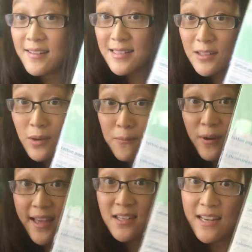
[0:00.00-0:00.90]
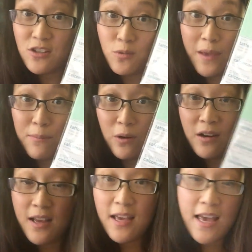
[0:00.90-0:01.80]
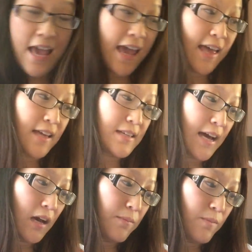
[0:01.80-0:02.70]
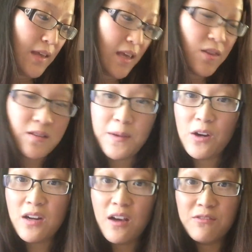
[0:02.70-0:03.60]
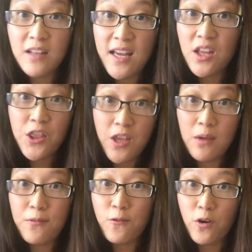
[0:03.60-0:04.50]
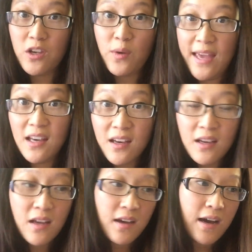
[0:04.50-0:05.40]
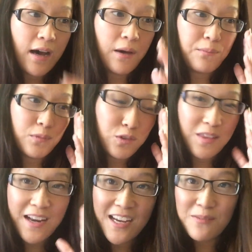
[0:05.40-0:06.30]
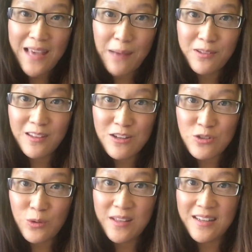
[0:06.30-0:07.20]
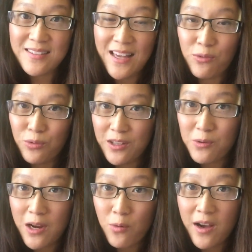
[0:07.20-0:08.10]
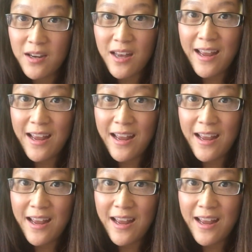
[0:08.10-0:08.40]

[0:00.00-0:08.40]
Silhouette brand tattoo paper, and in the spirit of like think before you ink, so then I can be absolutely sure that it's like really what I want.